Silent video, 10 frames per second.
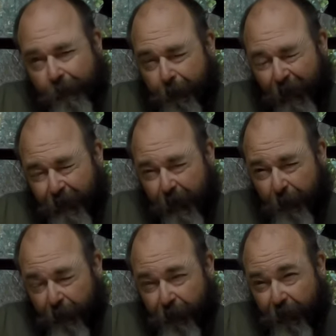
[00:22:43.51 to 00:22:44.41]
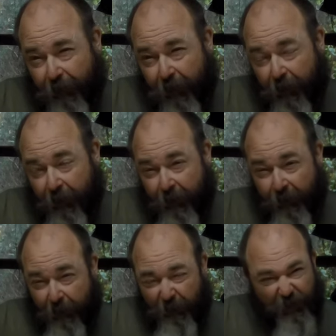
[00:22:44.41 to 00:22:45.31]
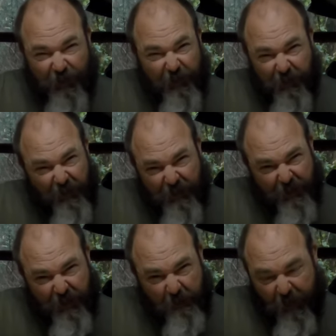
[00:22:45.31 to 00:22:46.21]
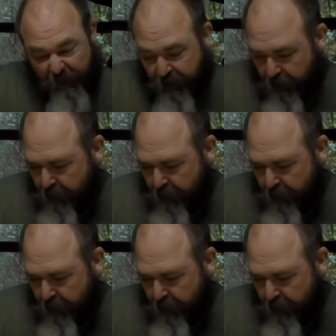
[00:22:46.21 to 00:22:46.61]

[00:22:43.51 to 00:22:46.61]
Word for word: balsamic vinegar, and lemon juice. You know, just the basic